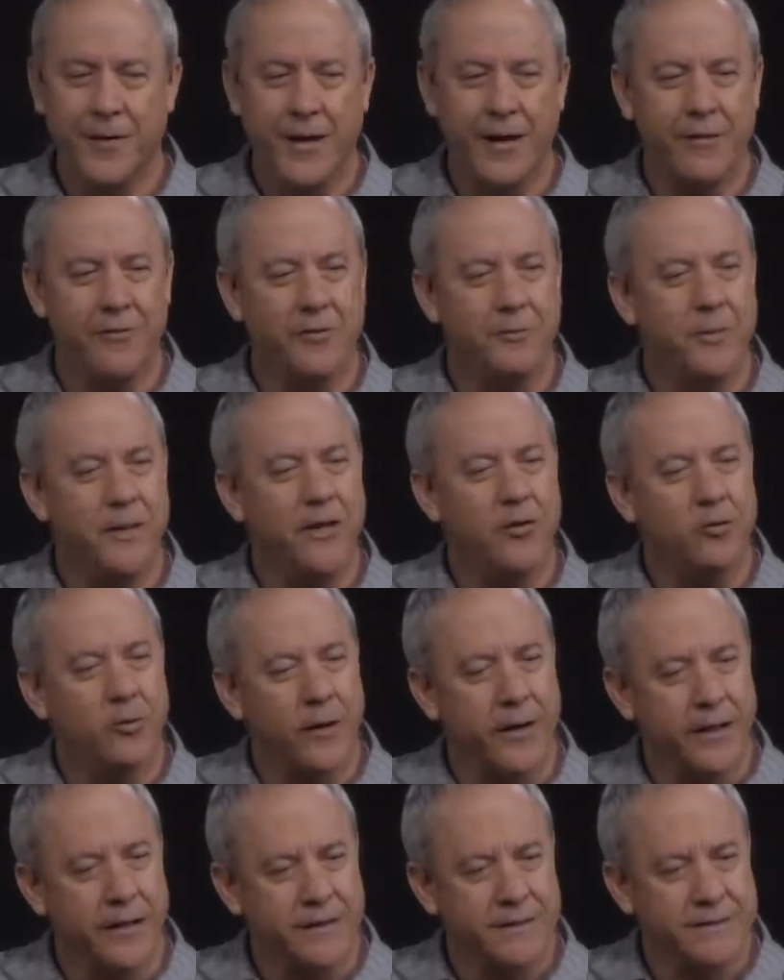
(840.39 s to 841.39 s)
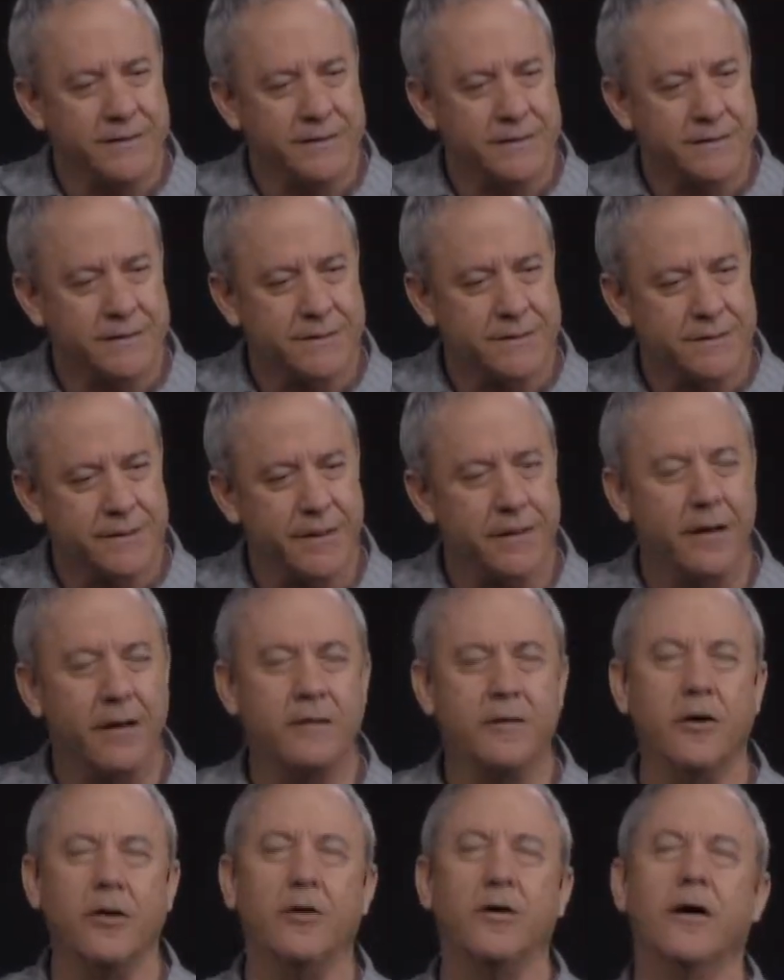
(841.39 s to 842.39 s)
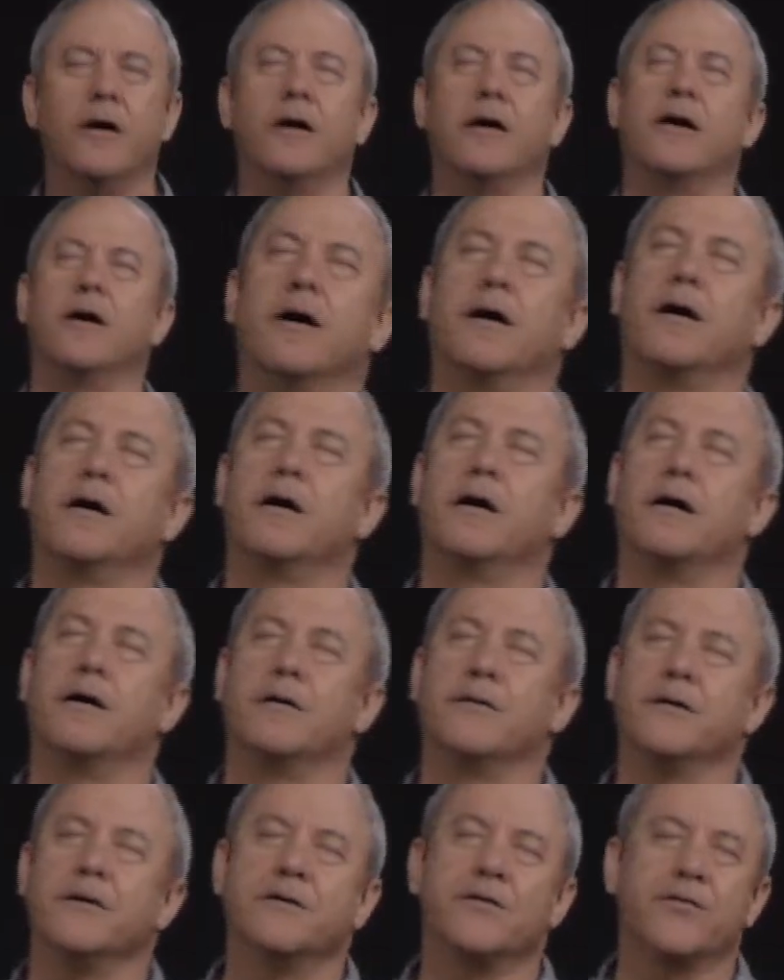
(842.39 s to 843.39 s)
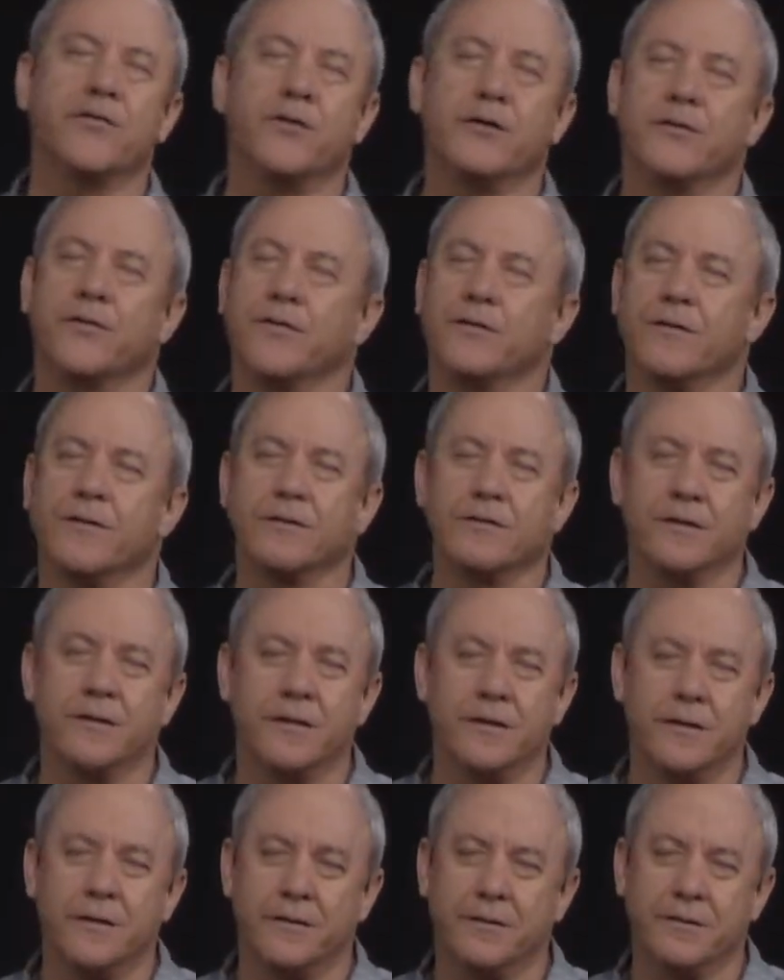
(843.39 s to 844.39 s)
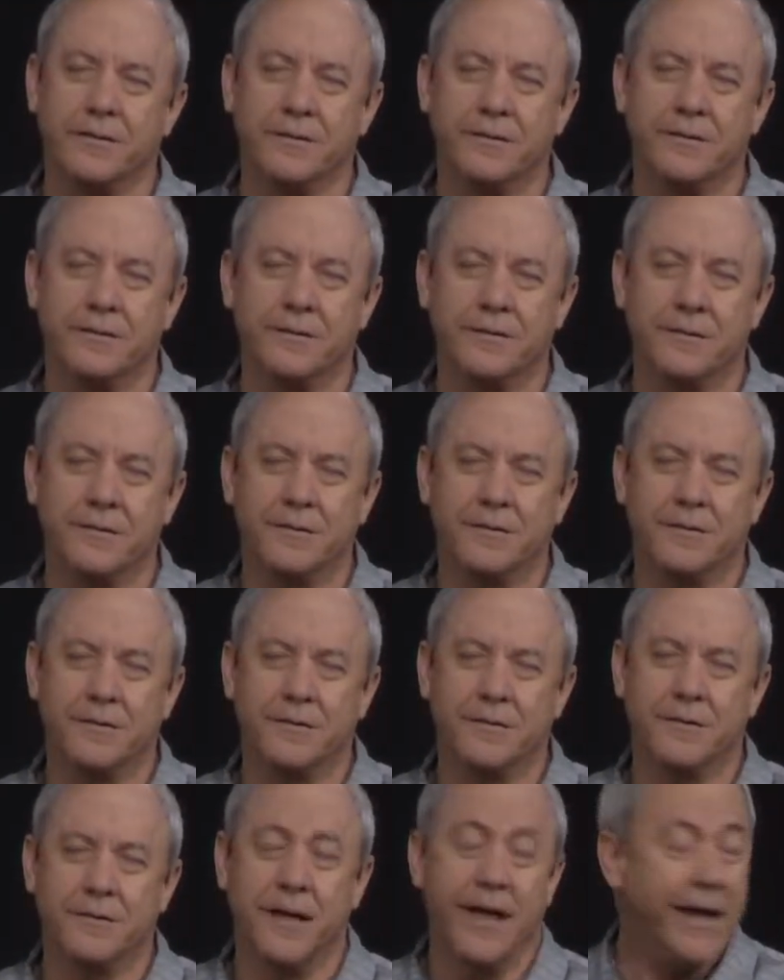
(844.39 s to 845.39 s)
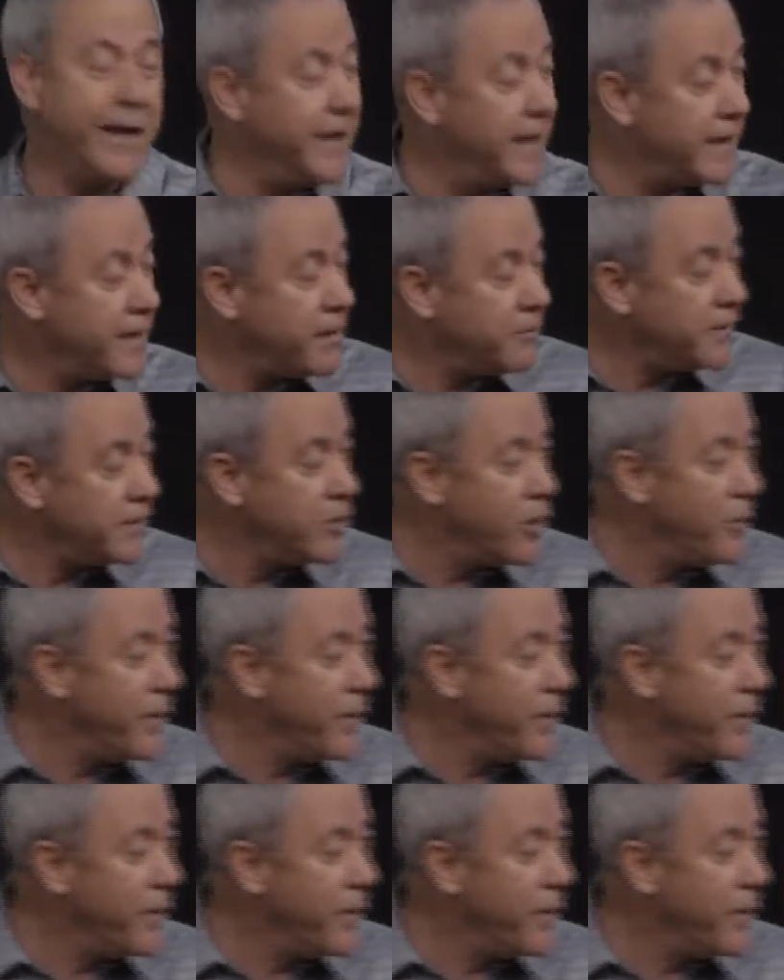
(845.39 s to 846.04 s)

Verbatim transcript: and it would be grace, and I'd go, oh, this feels so good. And then I would